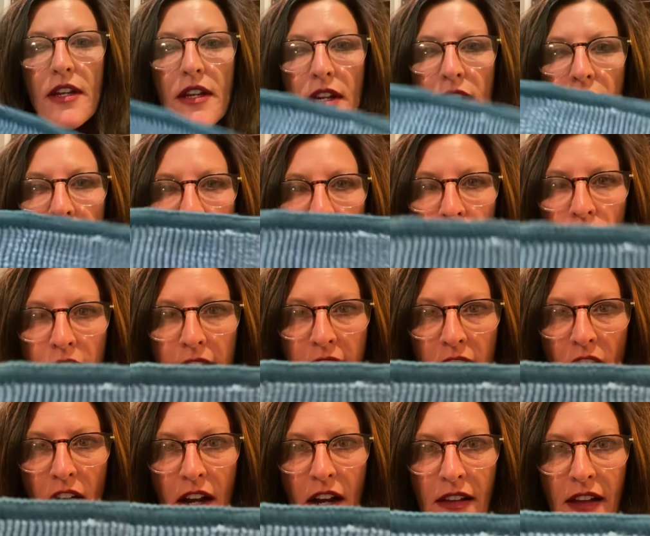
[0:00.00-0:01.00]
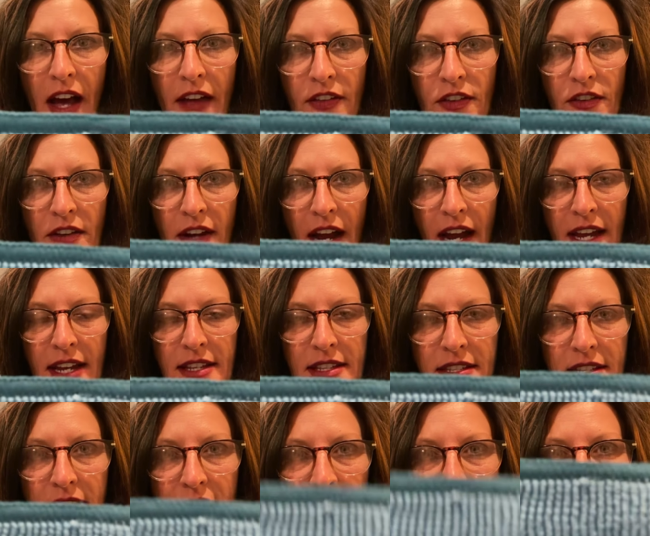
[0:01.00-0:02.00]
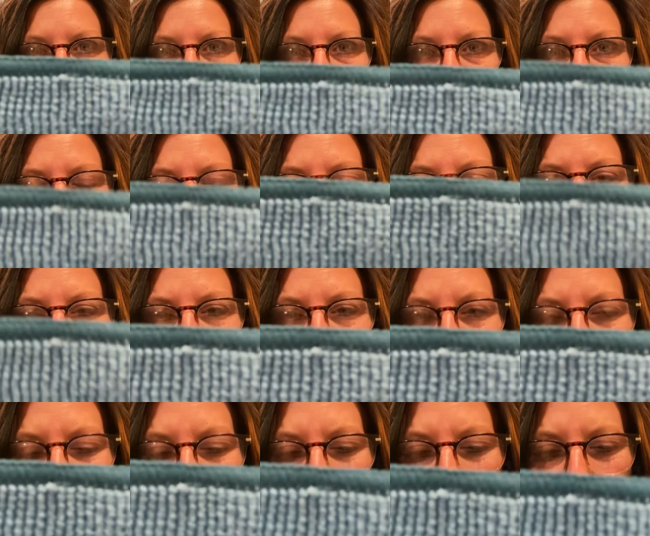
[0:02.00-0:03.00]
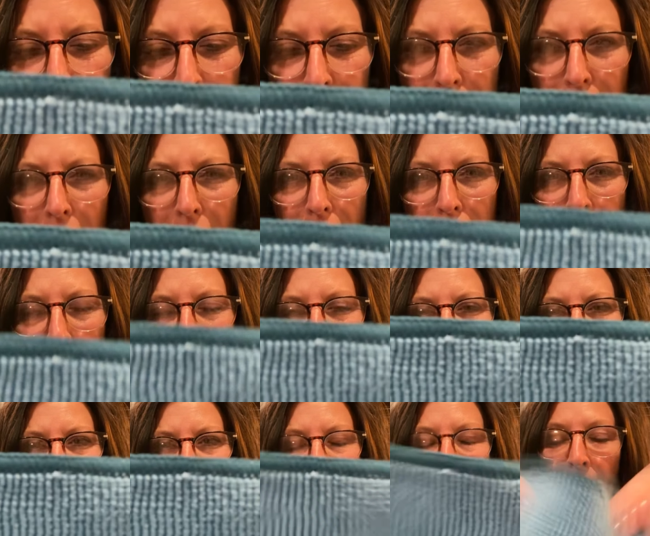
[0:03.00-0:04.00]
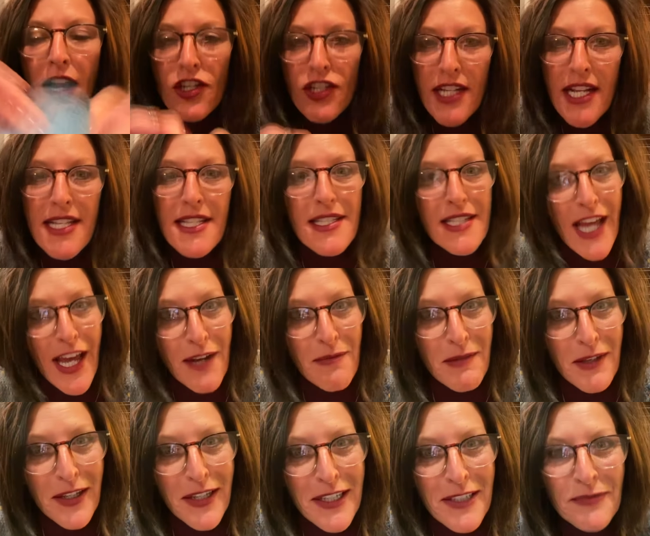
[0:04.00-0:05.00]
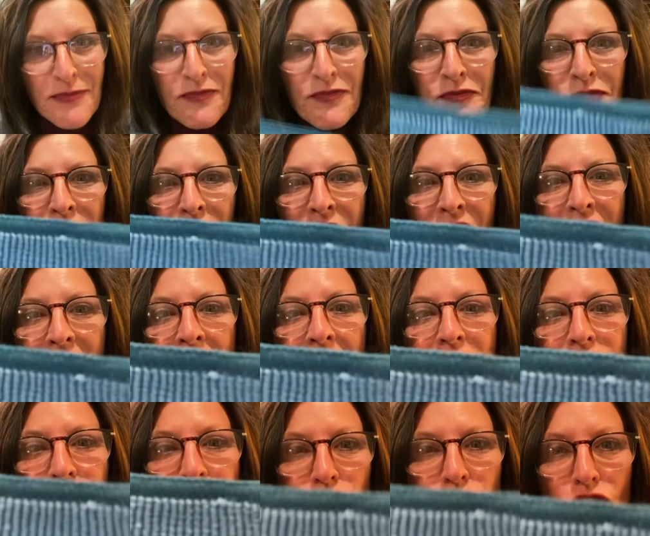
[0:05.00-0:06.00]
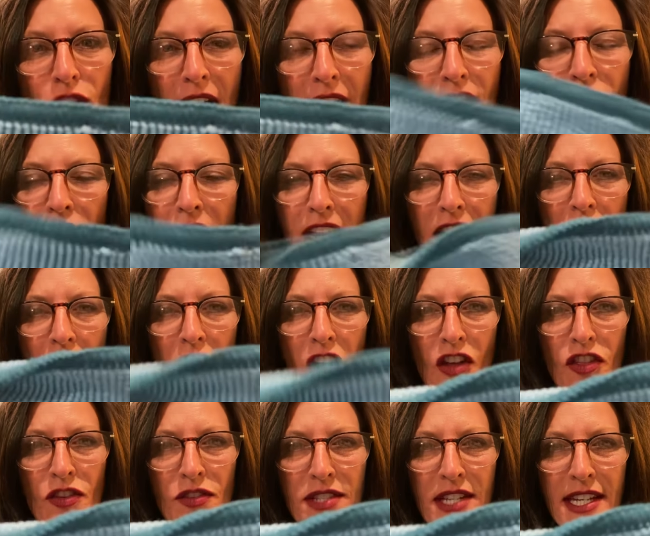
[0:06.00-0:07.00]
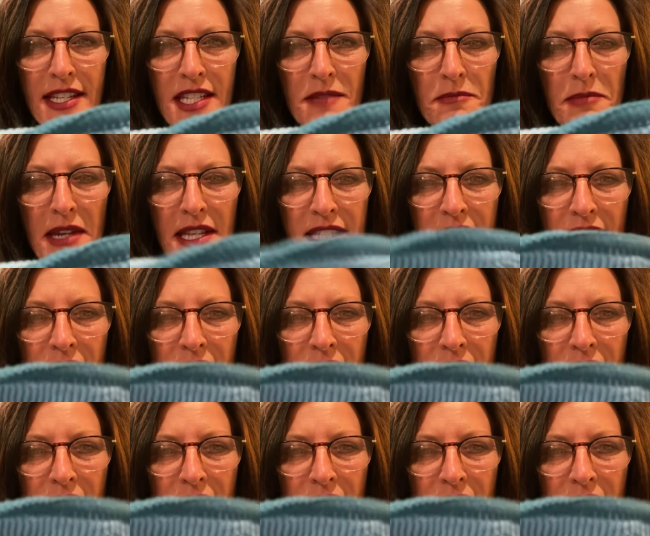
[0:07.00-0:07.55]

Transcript: and look at our cloth, you guys. It has 1,000,000, well, actually that's 10 million. Look at all those itsy bitsy